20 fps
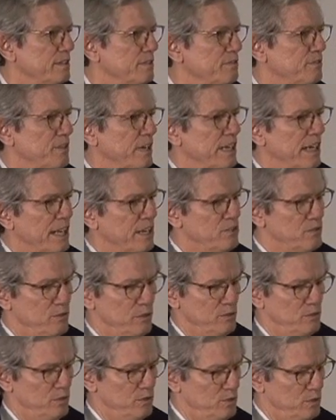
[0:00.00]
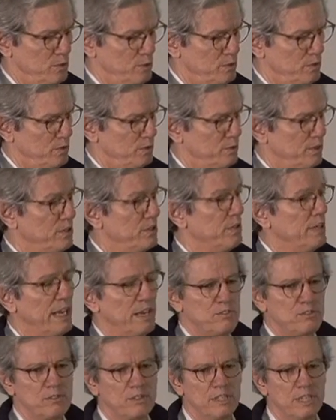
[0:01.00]
financial institutions, for
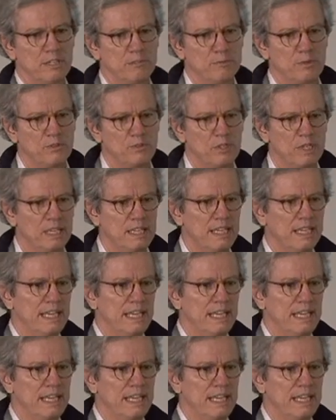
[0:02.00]
international governments,